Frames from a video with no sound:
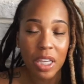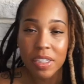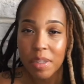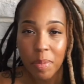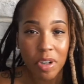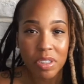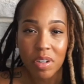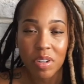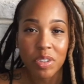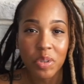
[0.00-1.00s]
He's the person
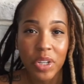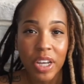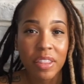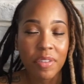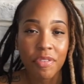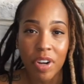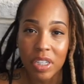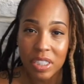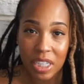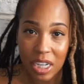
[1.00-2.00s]
on duty at the
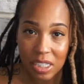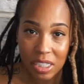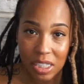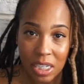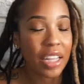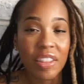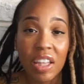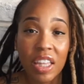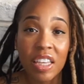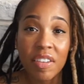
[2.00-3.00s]
front desk in
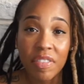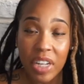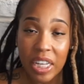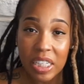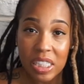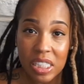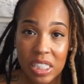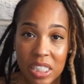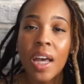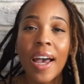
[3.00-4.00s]
the
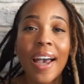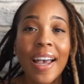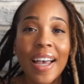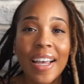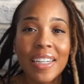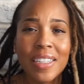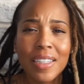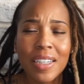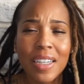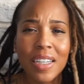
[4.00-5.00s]
evenings. And
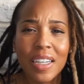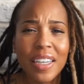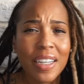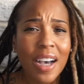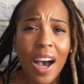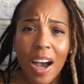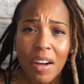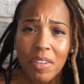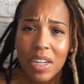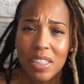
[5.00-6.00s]

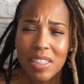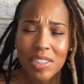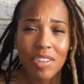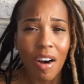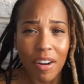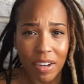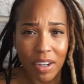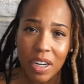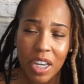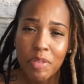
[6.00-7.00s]
Karen's daughter.
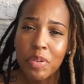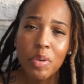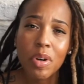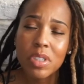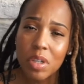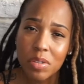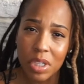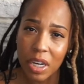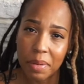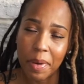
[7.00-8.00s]
If you are so
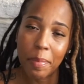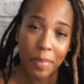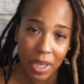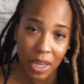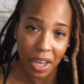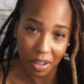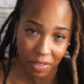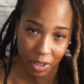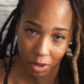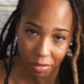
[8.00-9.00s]
scared about me having
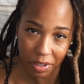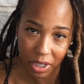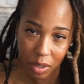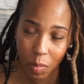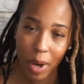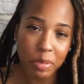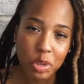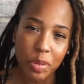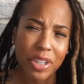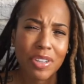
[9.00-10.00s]
COVID, why would you
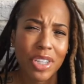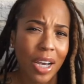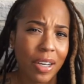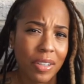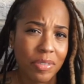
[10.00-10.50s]
bring your child?